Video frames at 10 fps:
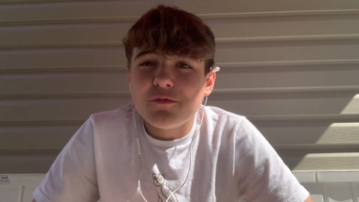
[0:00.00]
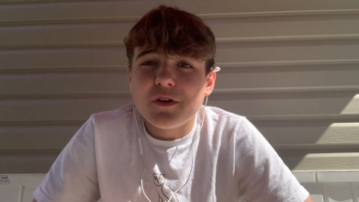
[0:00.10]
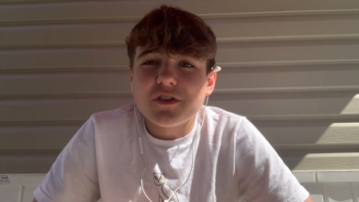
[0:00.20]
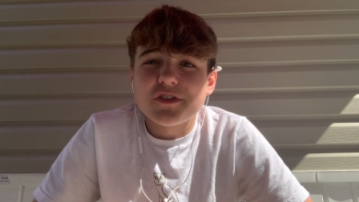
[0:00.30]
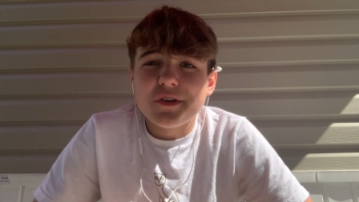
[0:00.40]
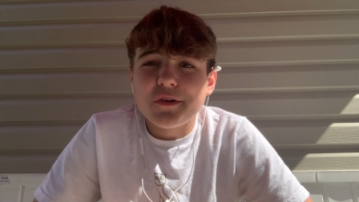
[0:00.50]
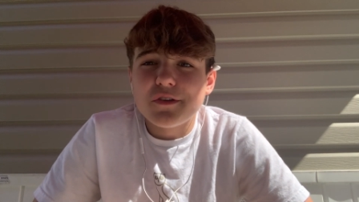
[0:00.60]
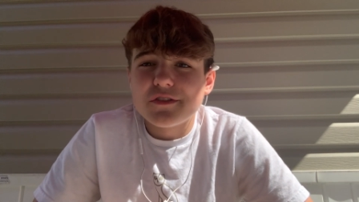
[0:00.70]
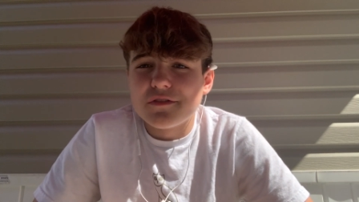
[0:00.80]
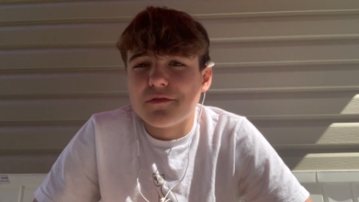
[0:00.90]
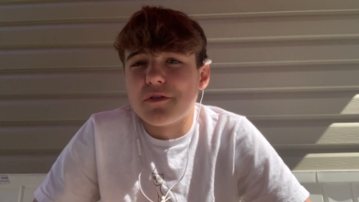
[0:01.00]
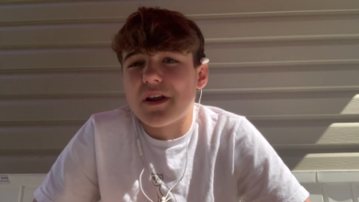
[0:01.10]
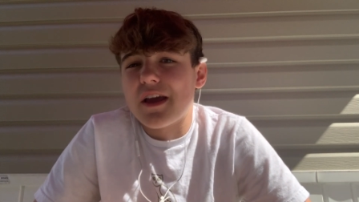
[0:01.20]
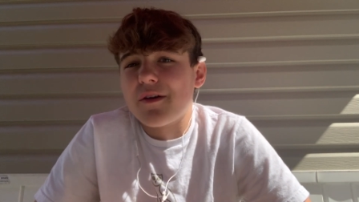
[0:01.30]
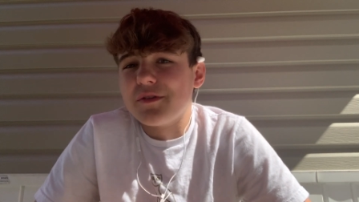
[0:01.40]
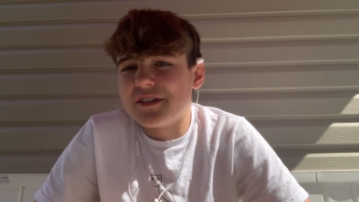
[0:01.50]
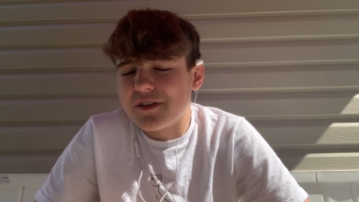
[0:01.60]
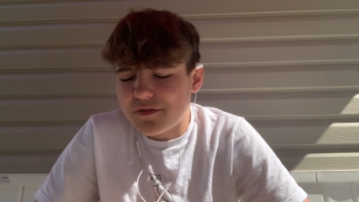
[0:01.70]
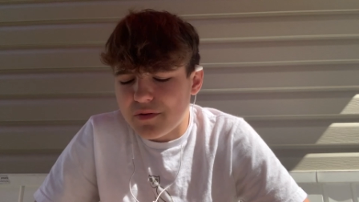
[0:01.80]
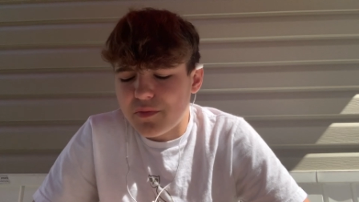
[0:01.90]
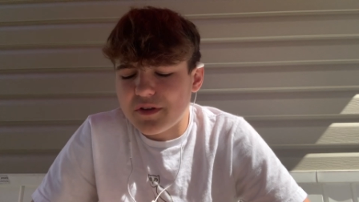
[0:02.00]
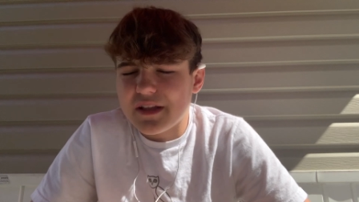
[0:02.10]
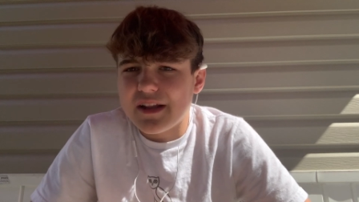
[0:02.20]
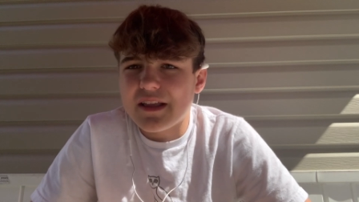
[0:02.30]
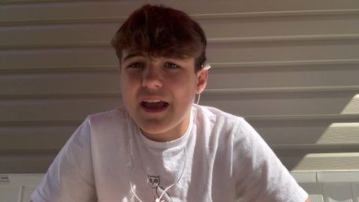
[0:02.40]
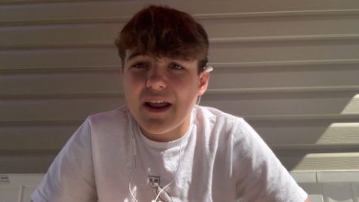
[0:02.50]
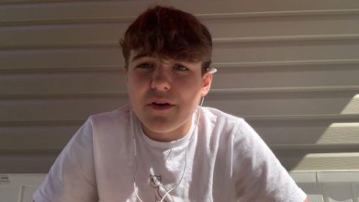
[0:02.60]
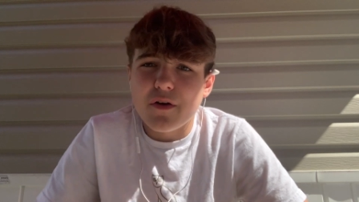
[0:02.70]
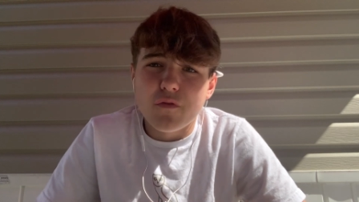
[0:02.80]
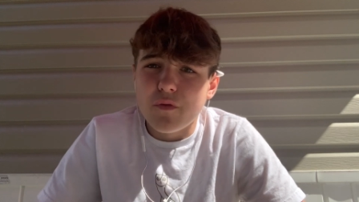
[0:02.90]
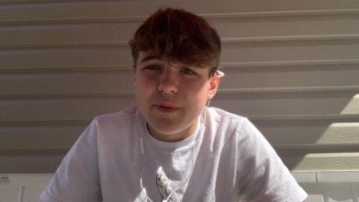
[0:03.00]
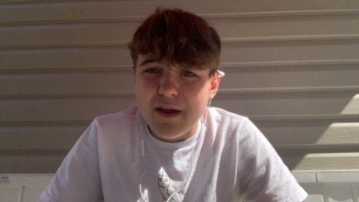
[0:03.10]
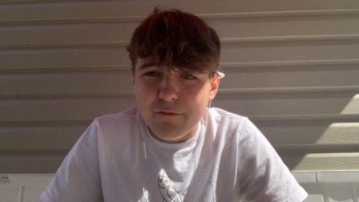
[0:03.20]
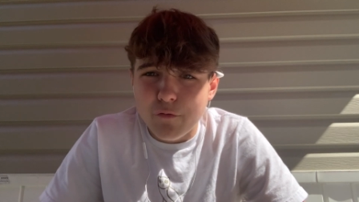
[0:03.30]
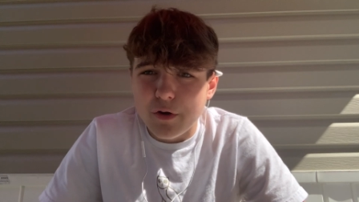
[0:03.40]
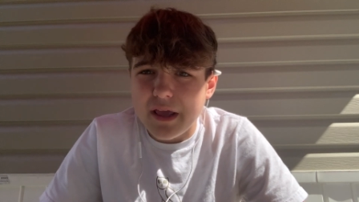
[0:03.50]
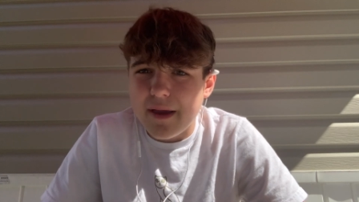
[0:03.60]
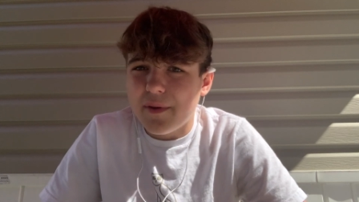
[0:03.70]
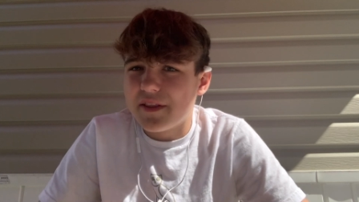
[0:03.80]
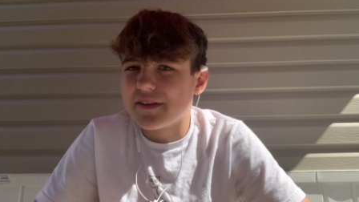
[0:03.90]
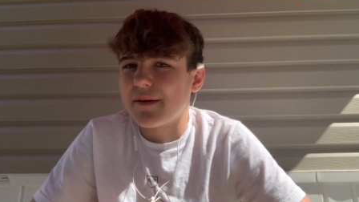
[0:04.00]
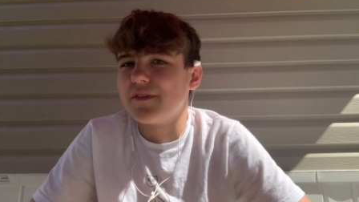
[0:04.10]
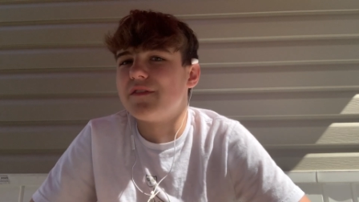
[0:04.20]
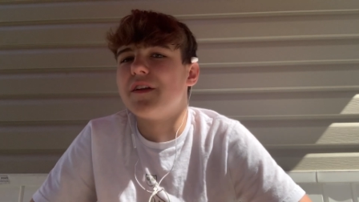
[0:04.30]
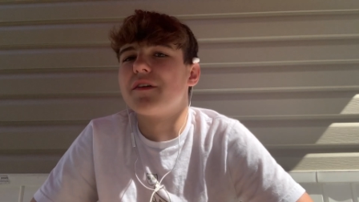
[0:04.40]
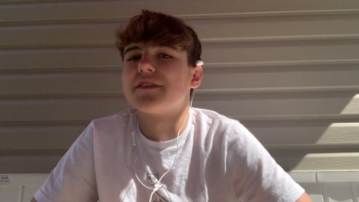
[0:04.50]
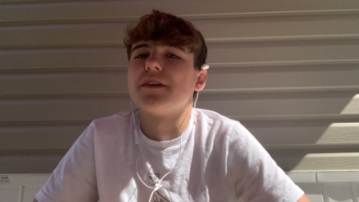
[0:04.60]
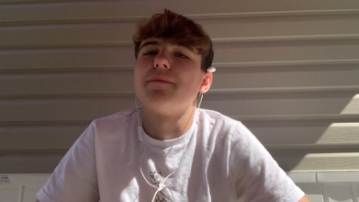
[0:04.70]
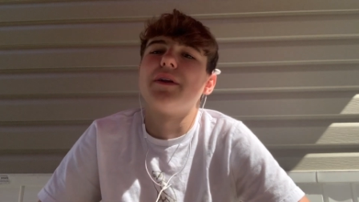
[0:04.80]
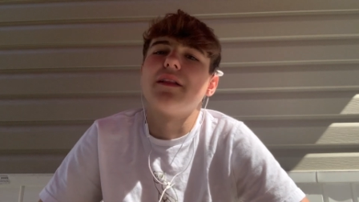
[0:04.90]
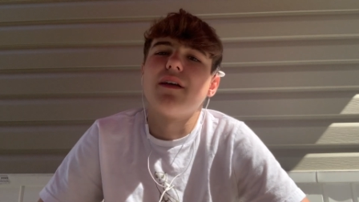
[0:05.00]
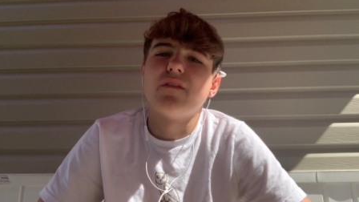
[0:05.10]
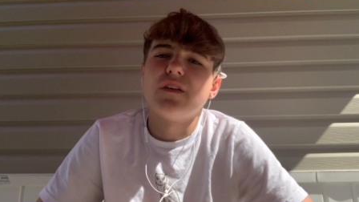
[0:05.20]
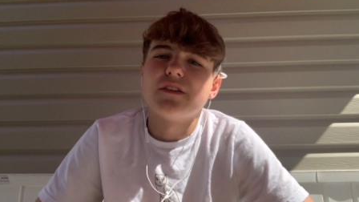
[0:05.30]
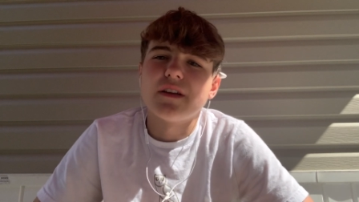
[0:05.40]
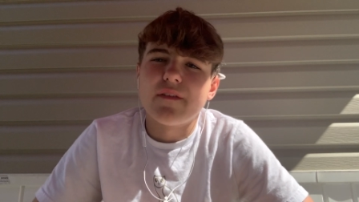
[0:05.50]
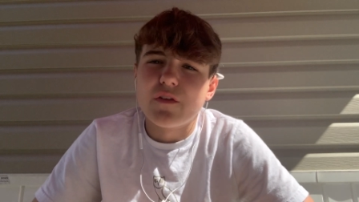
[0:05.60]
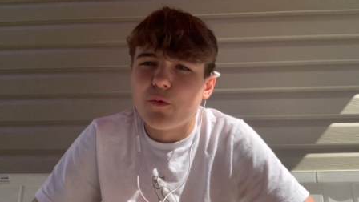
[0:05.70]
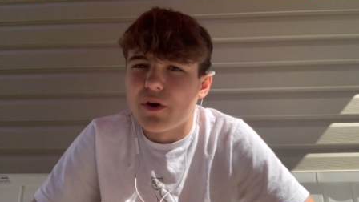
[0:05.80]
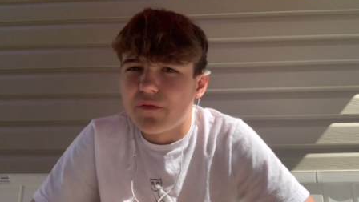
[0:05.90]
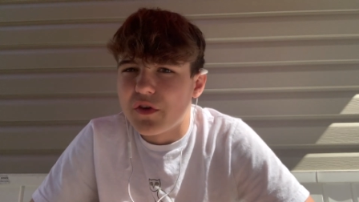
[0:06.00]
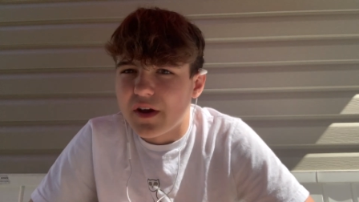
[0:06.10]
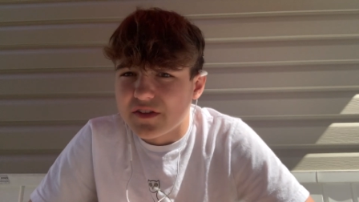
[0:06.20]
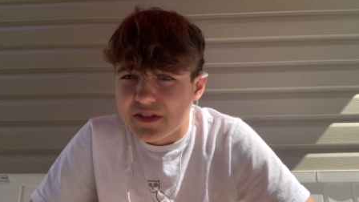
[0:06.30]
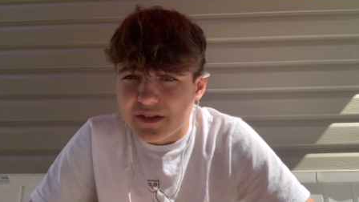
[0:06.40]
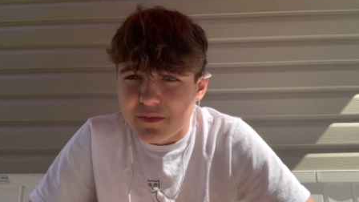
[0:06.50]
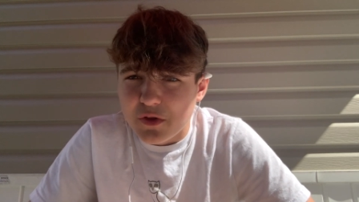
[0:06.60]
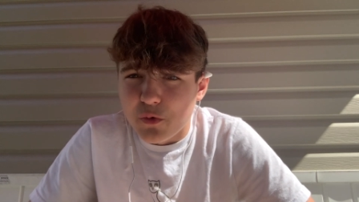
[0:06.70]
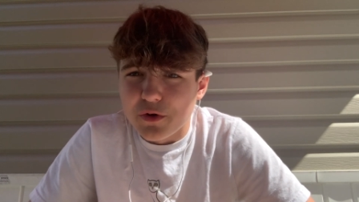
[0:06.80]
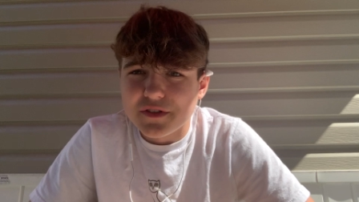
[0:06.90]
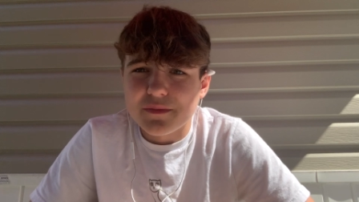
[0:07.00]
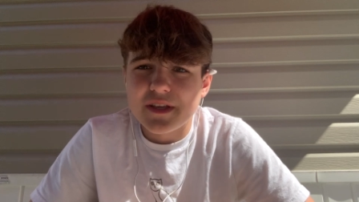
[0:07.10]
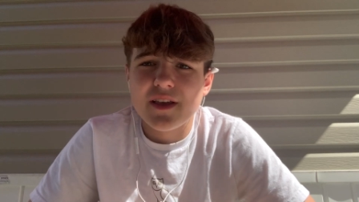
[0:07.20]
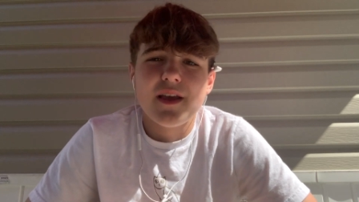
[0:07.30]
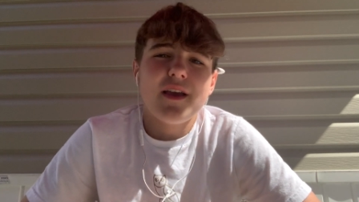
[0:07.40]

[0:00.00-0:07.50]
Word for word: We are so close to 4K. We just hit 3.9K. I don't know if we'll be at 4K by the time this video goes up, but I love each and every one of you guys. You guys mean the world to me,